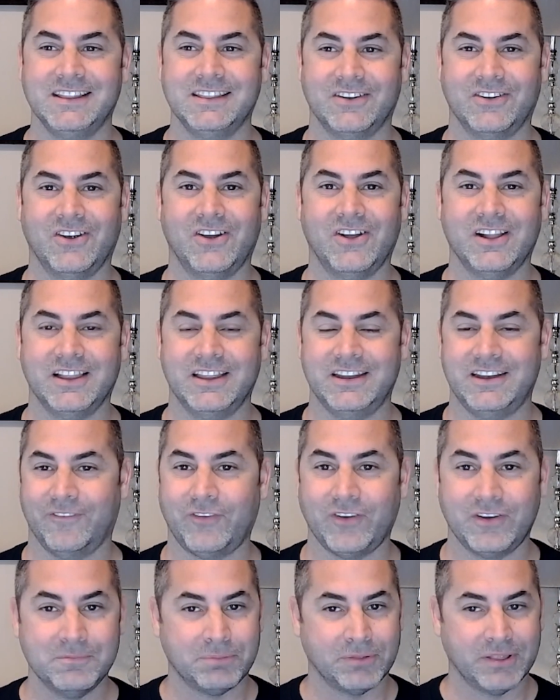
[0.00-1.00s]
They're all at
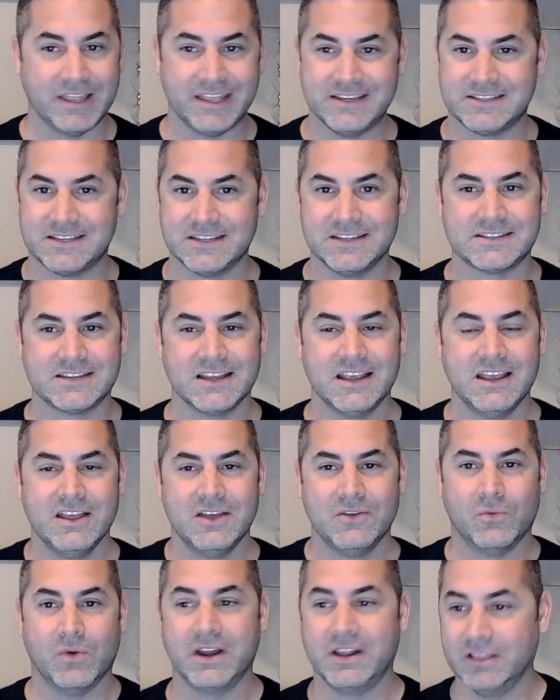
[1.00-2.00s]
different places,
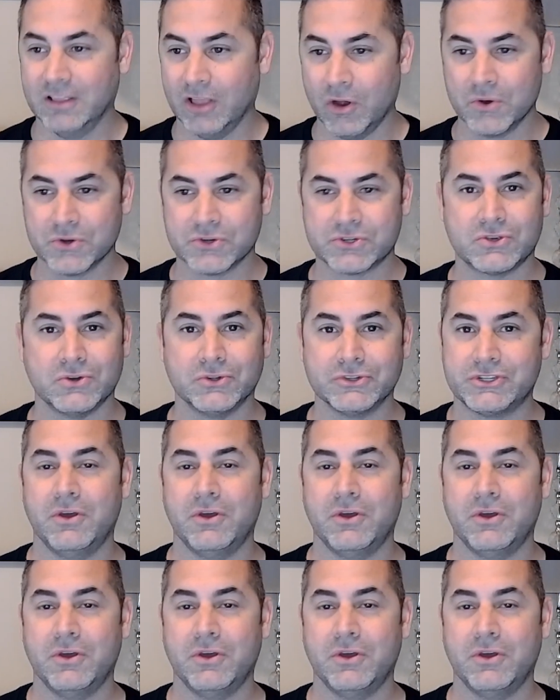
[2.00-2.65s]
one in lower school,